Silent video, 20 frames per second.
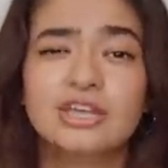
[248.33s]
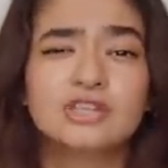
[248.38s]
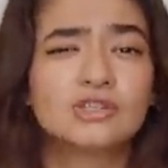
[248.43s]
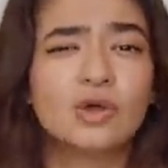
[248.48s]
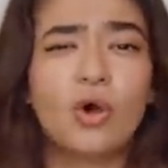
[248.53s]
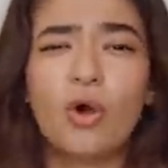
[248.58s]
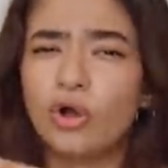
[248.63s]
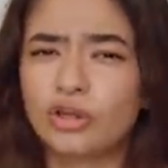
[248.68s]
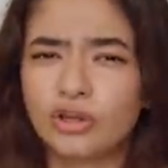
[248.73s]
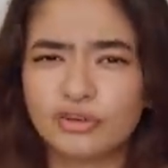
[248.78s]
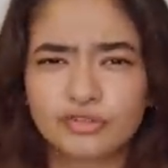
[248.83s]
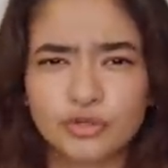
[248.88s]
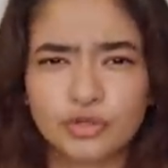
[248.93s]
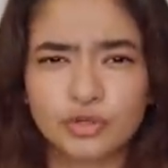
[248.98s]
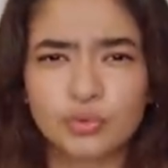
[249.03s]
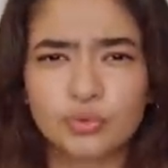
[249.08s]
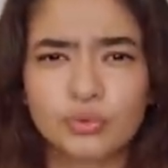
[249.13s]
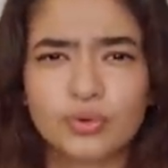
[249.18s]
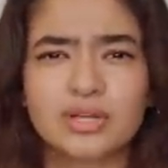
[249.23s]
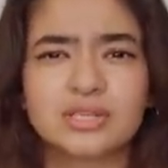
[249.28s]
So all you have to
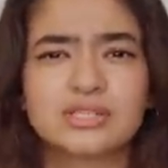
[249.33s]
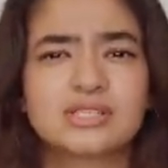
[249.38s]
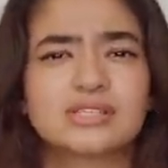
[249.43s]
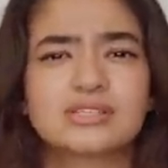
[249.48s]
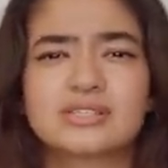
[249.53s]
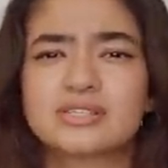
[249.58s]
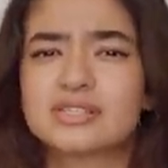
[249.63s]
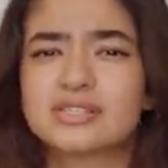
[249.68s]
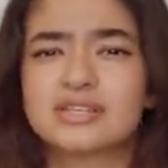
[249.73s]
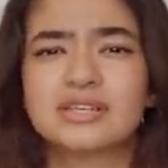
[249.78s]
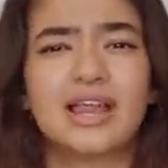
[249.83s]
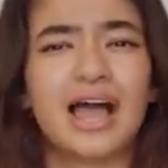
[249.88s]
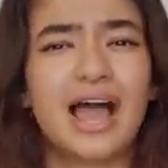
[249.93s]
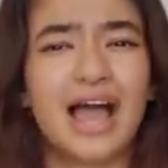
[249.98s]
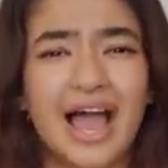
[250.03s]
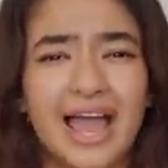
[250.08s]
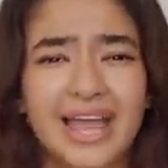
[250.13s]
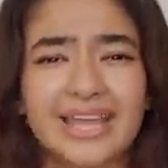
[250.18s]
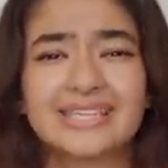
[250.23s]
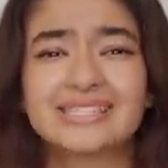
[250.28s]
do is, this is an
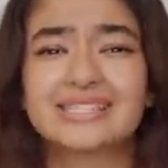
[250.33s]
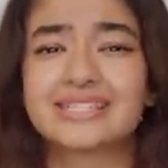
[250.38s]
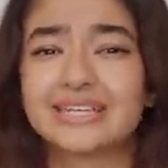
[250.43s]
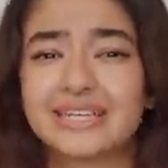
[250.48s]
ice